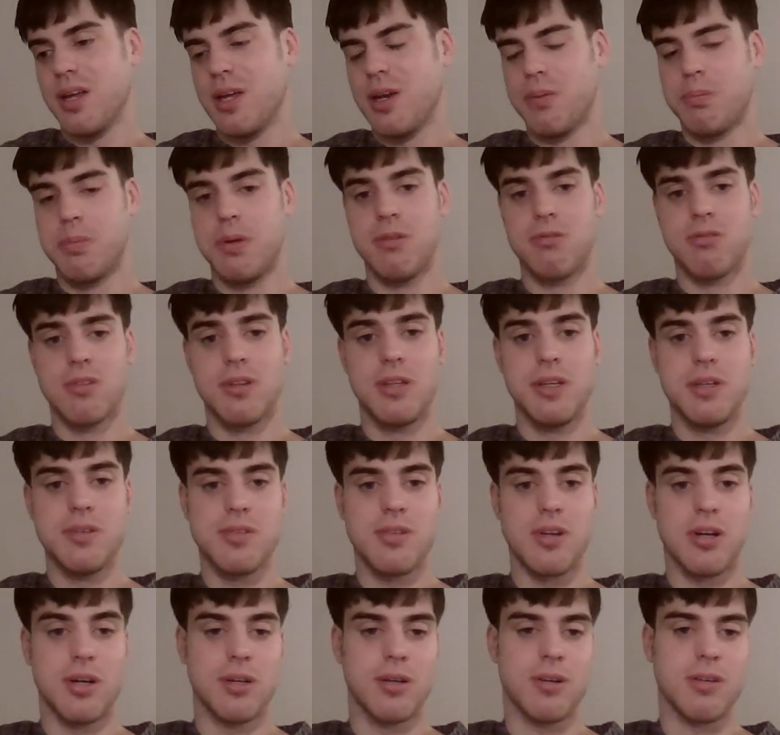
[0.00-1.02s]

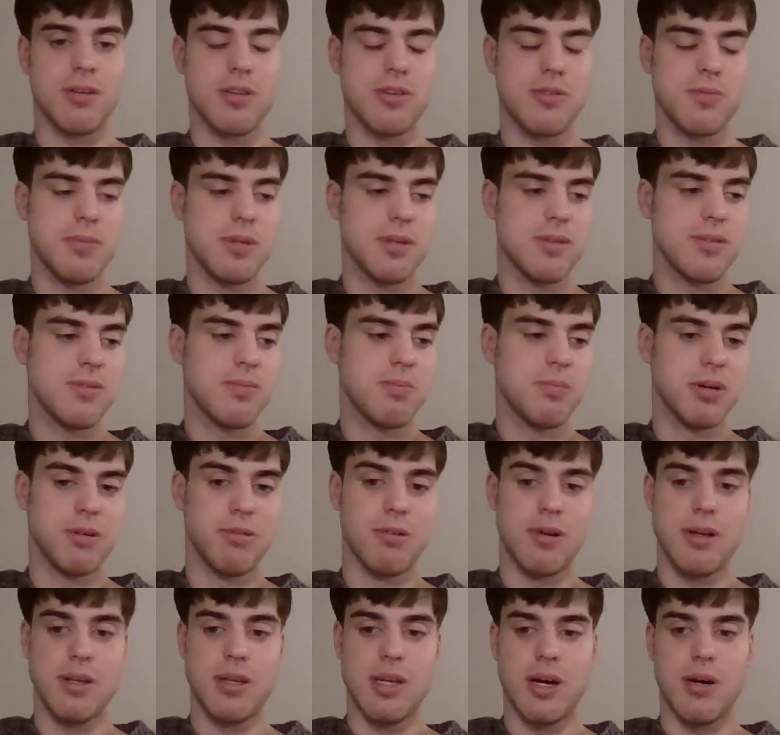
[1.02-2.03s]
released on Christmas, but
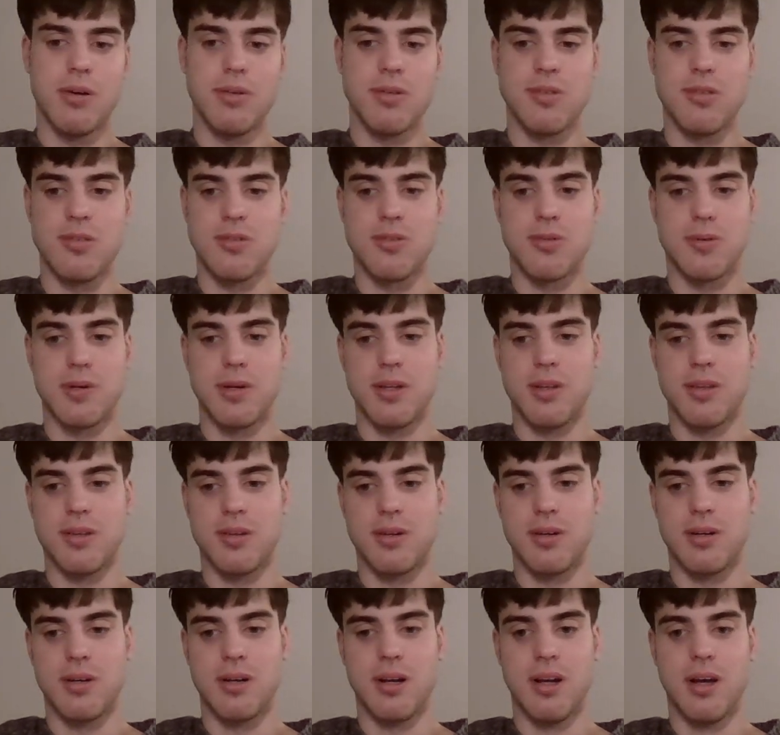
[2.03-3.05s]
right now it's the
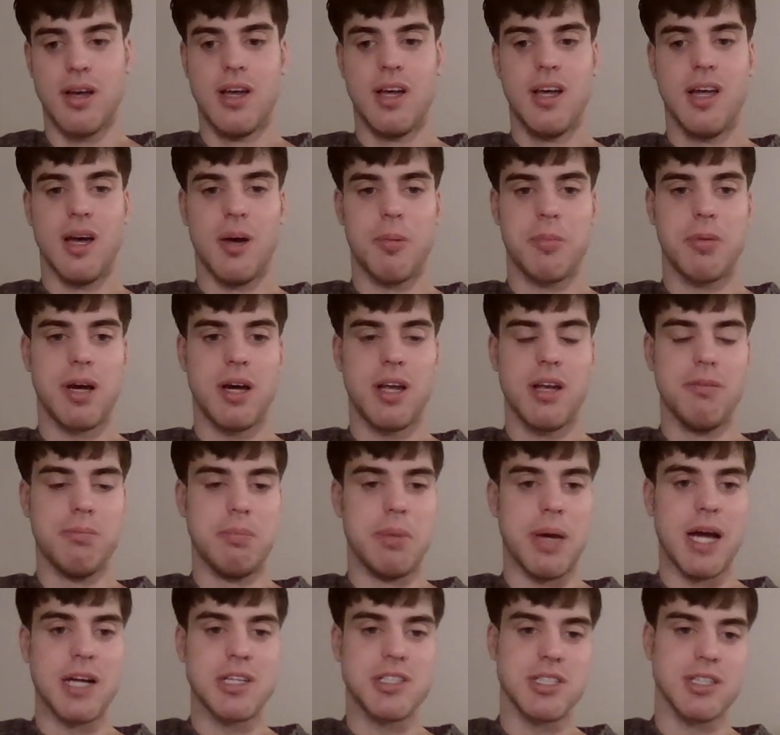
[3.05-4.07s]
23rd. I'm kind of
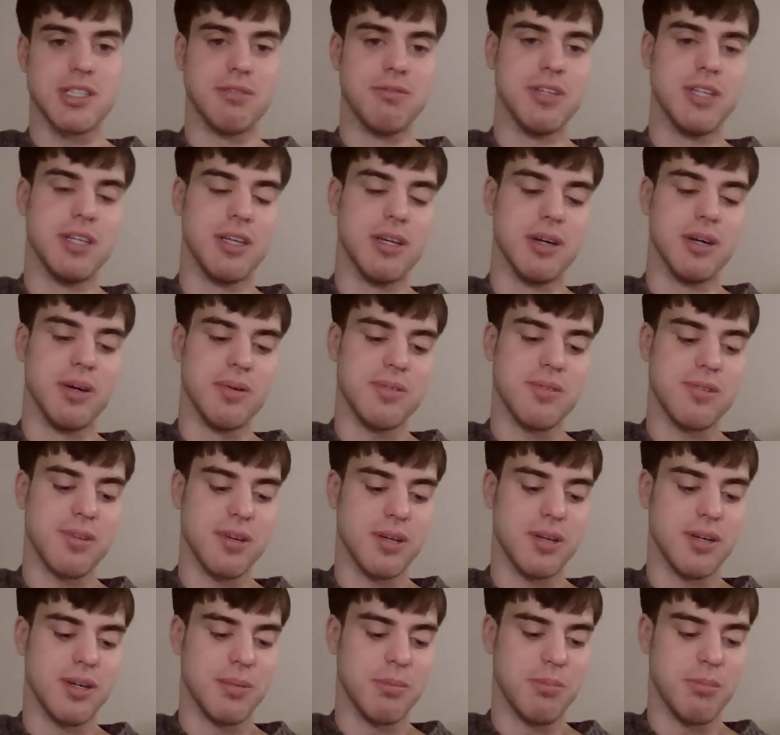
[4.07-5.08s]
batching videos
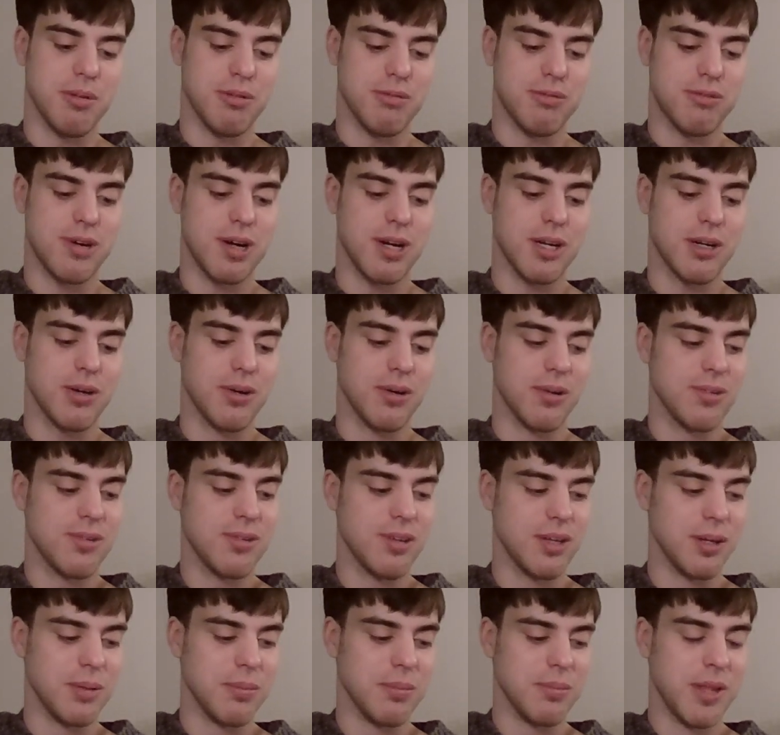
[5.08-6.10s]
before I go to
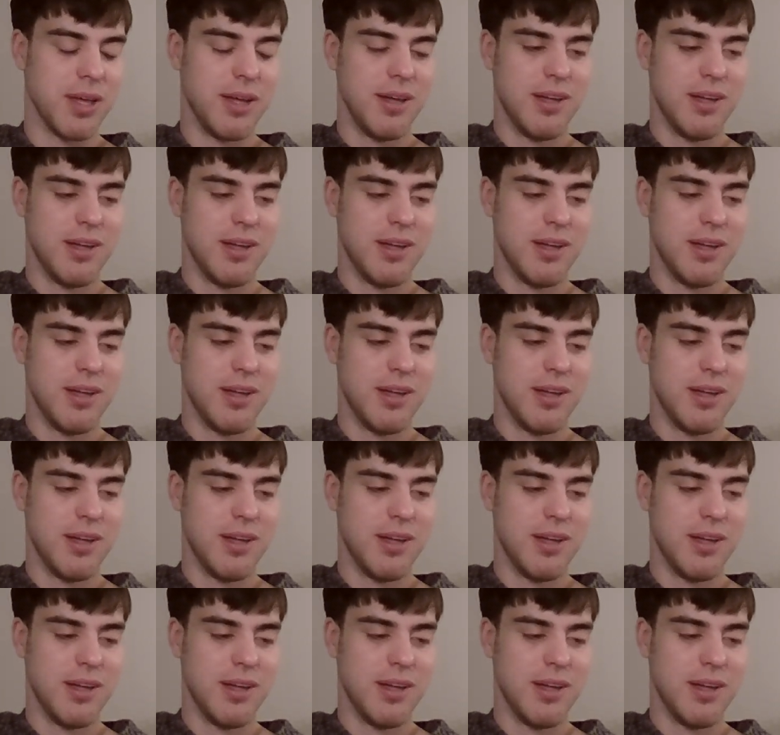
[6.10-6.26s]
sleep.